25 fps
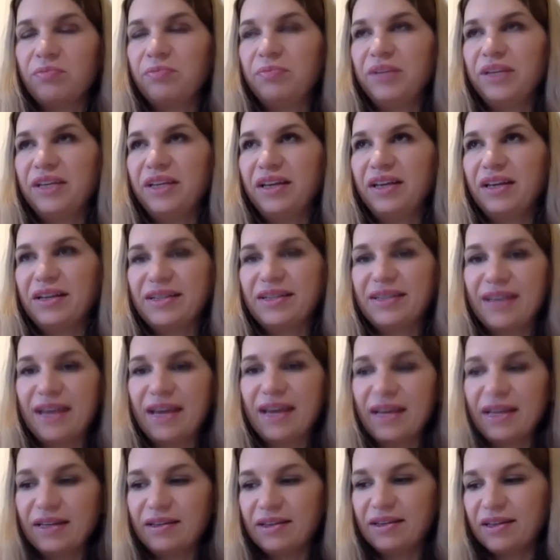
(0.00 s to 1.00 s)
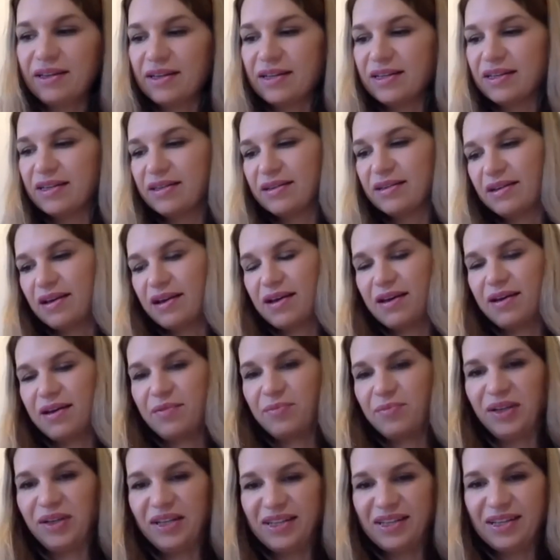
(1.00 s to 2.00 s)
being a scientist,
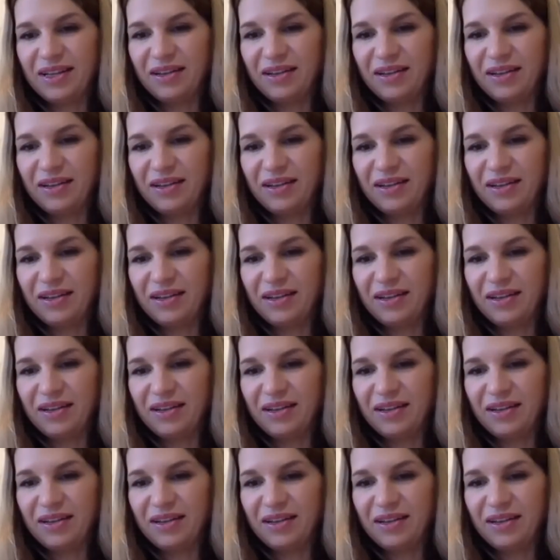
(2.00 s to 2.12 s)
please